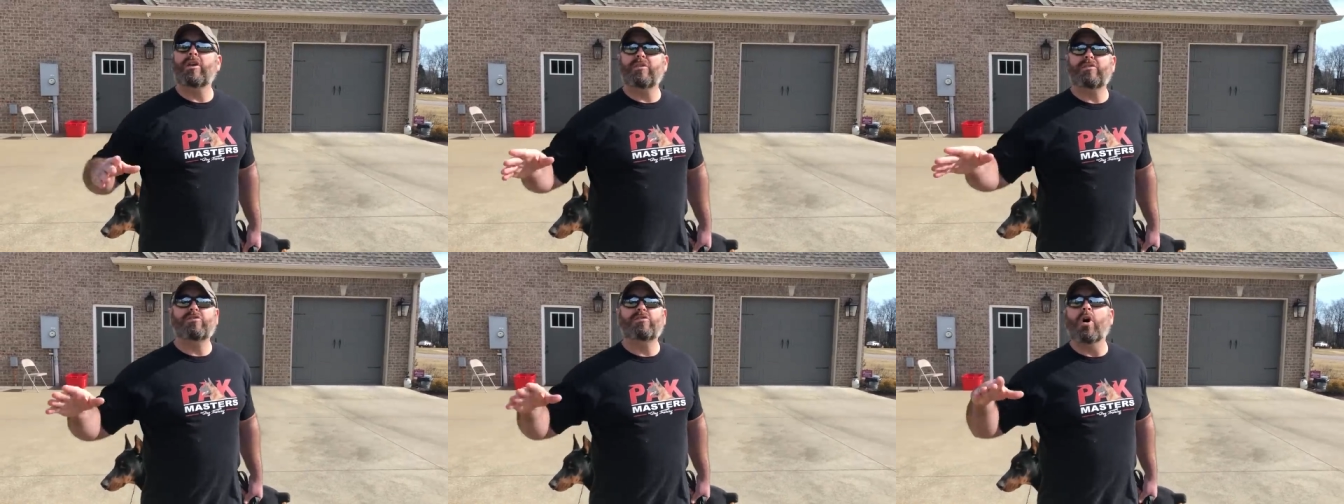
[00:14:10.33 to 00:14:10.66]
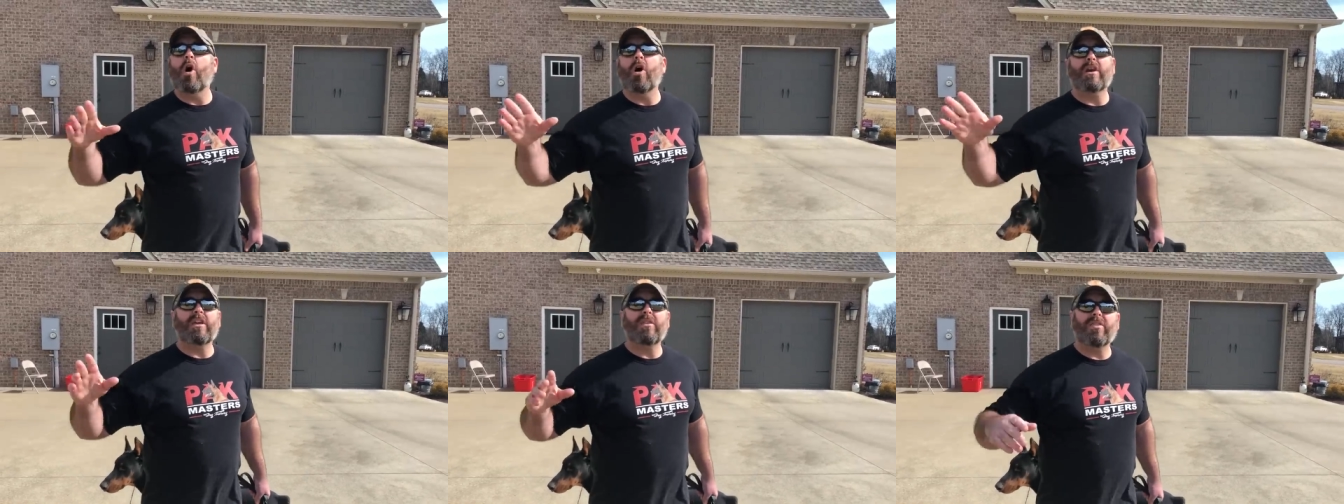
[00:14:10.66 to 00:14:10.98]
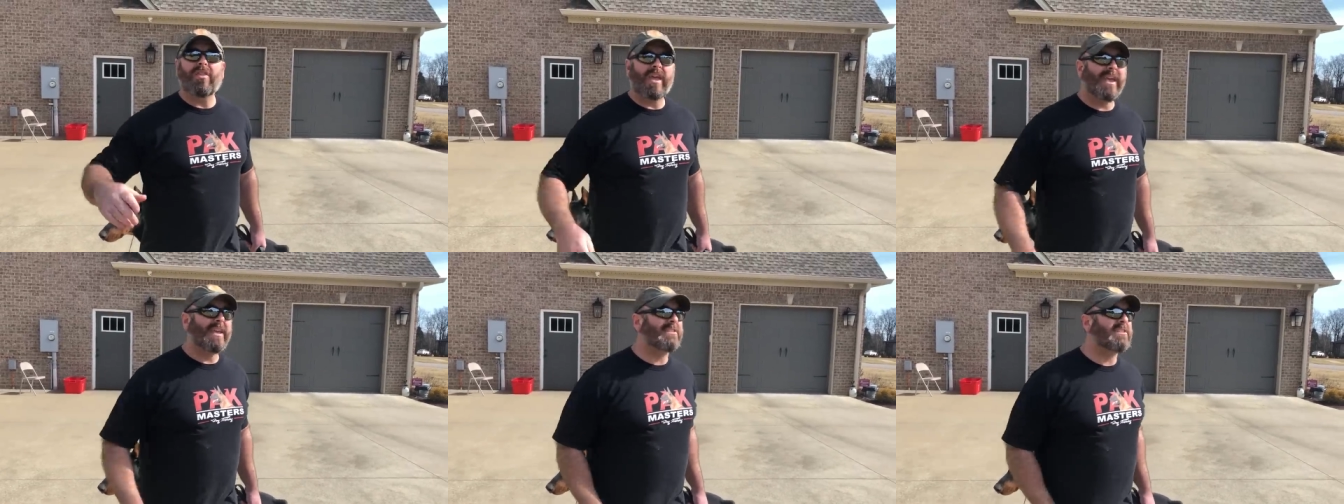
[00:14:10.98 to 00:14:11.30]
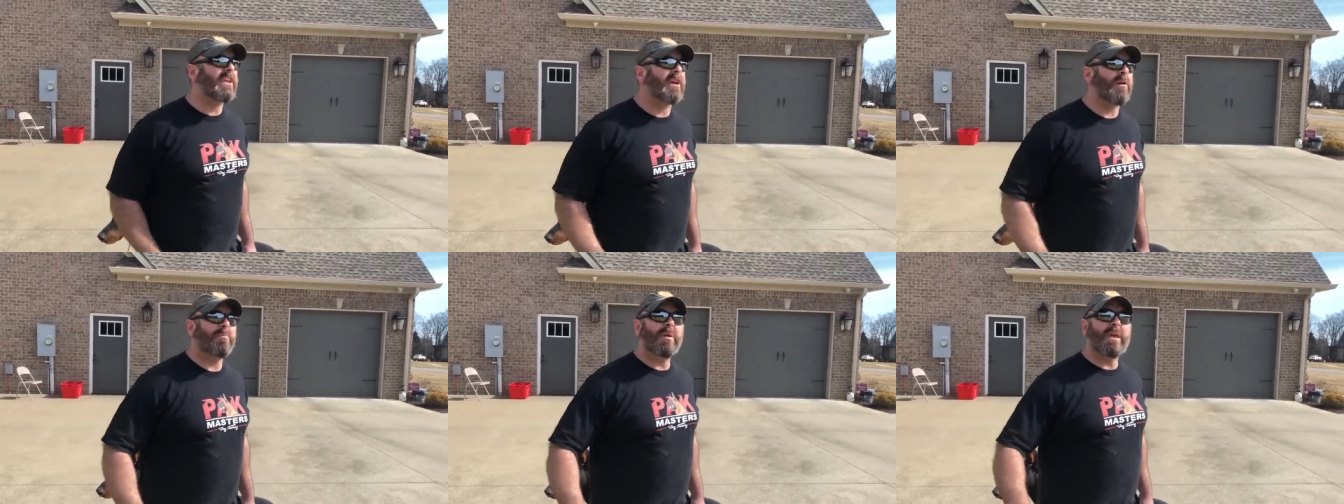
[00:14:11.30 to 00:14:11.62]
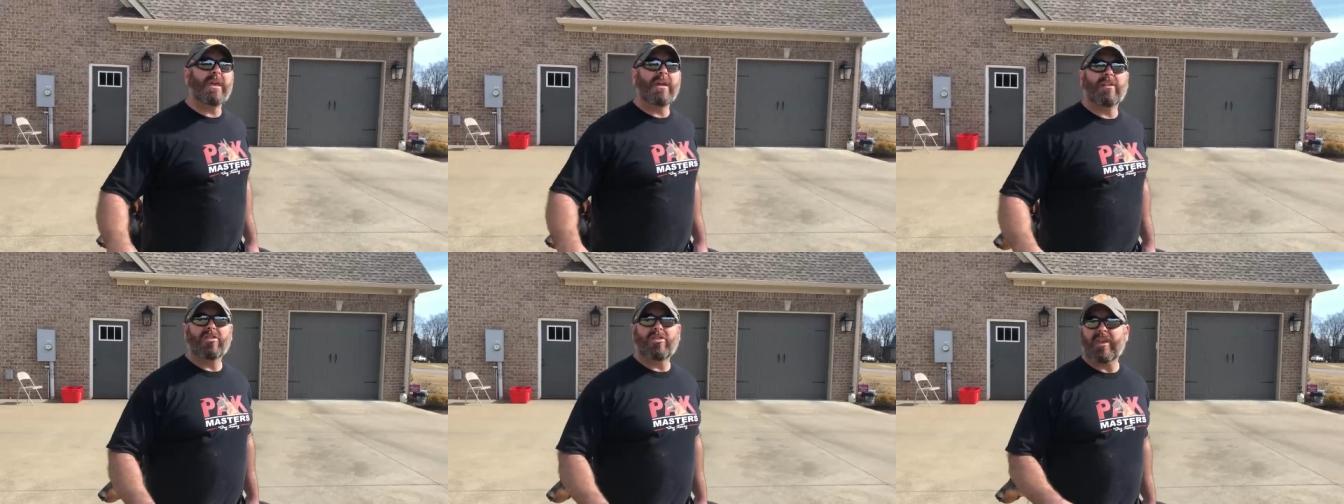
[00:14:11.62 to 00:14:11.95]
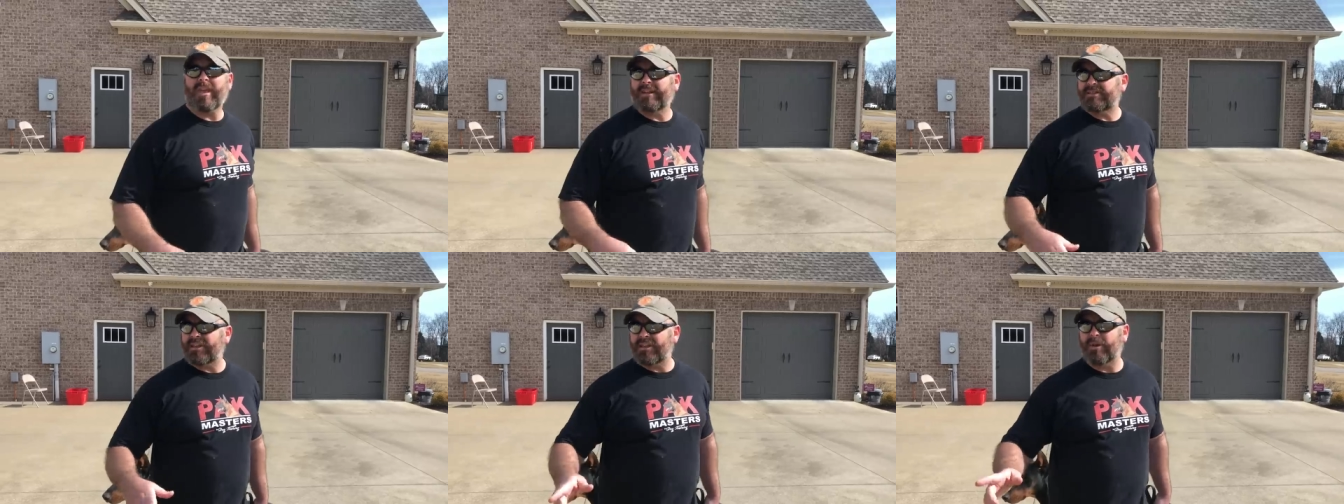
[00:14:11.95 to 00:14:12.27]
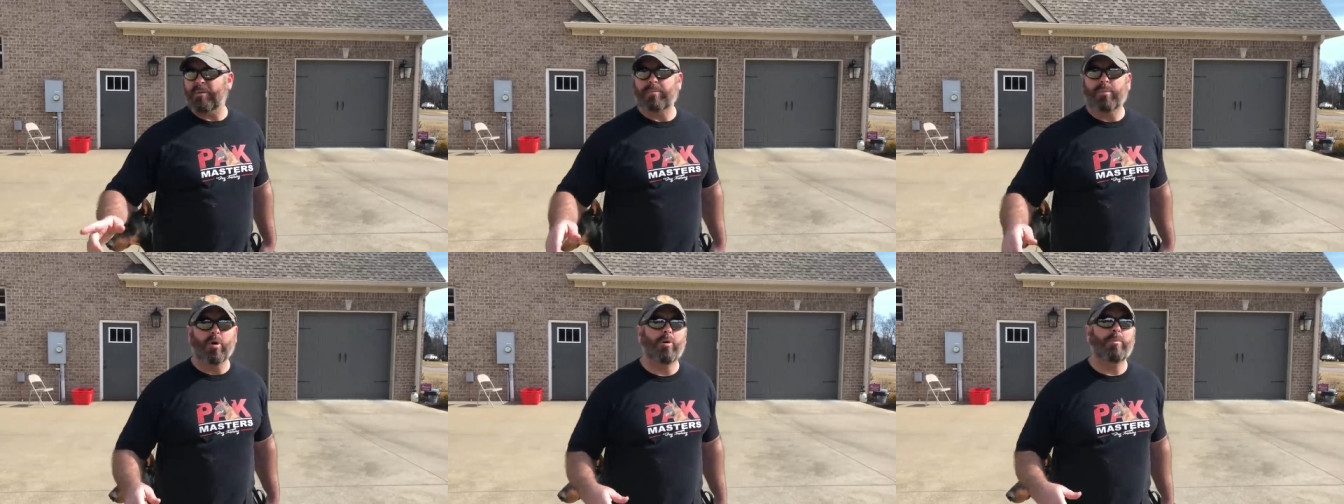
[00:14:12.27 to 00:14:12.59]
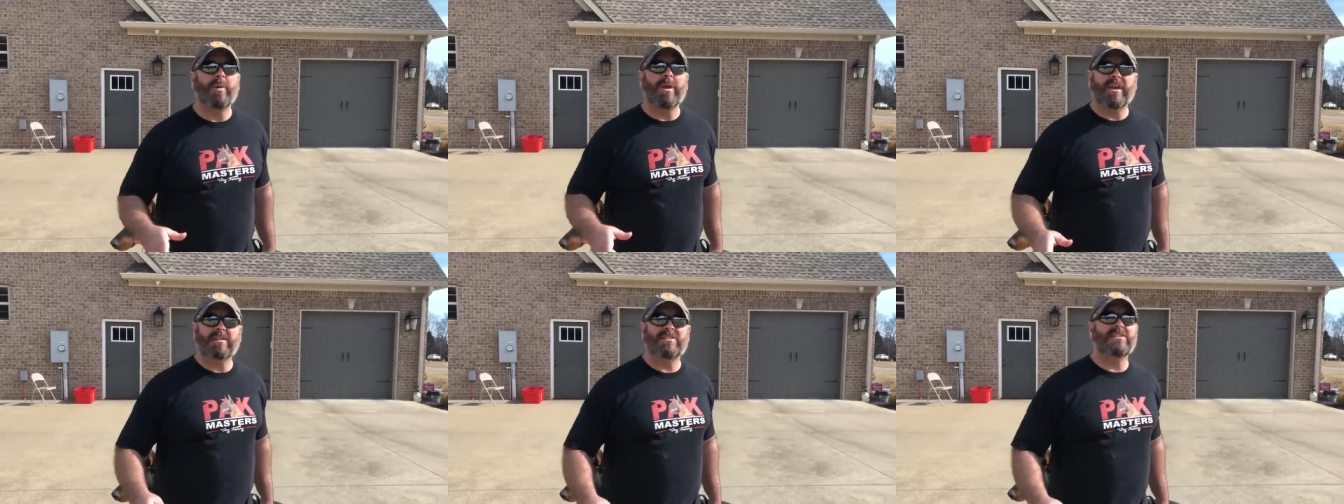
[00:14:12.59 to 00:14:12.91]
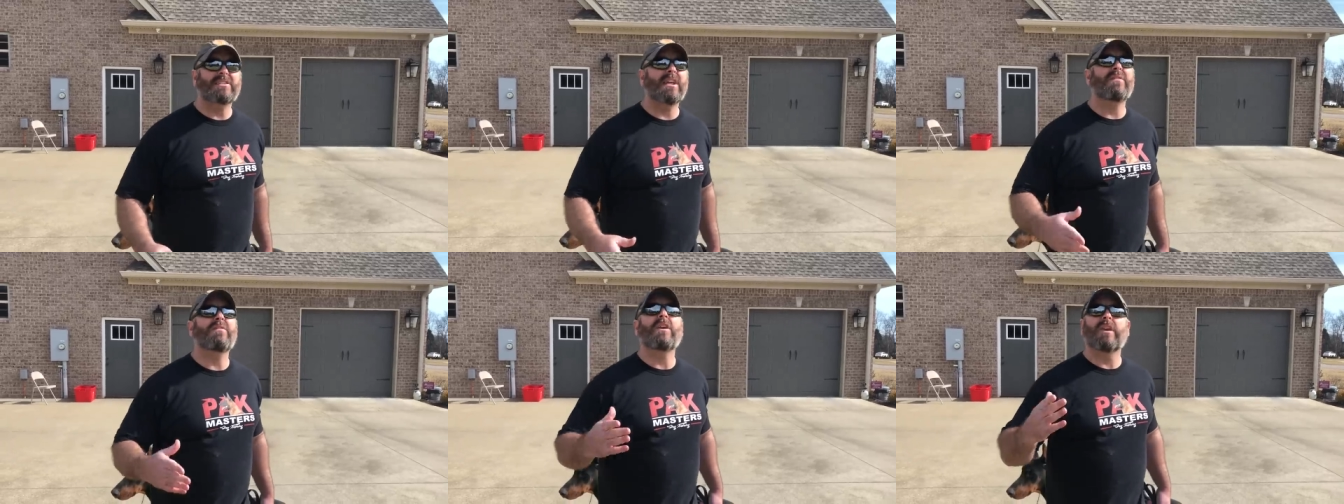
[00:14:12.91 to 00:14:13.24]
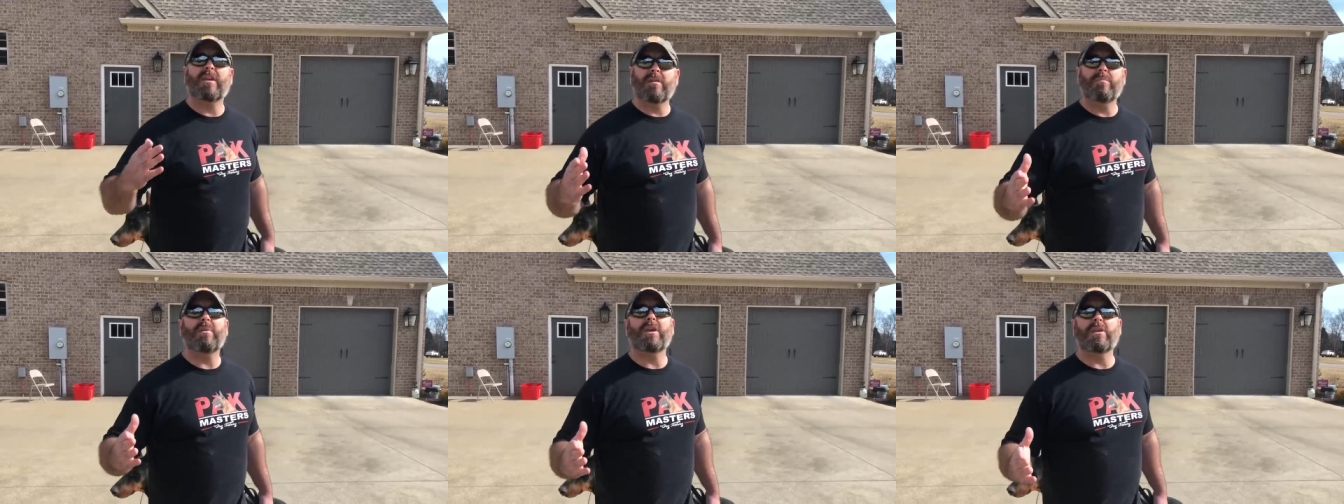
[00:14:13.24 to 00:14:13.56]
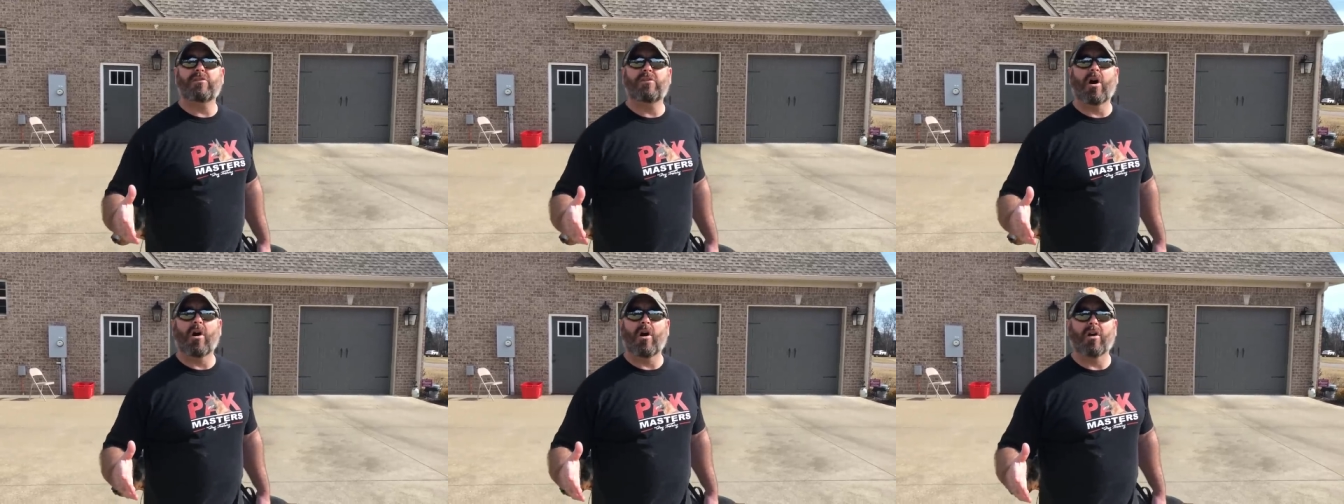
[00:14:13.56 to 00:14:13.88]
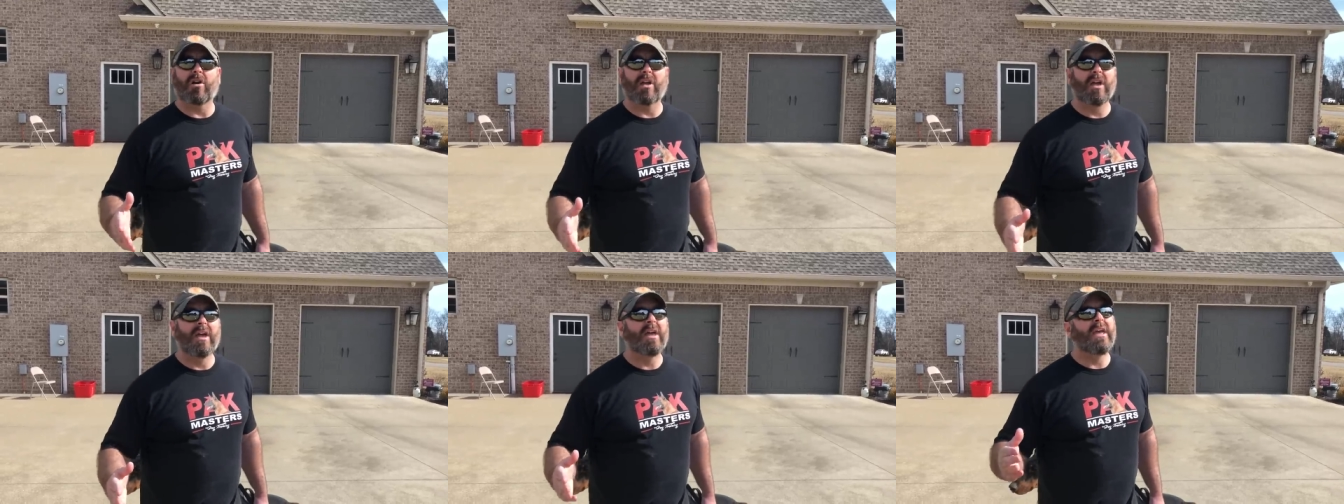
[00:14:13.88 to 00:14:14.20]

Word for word: his doggy things. He can pee on things. He can poop. He can sniff. He can be a dog.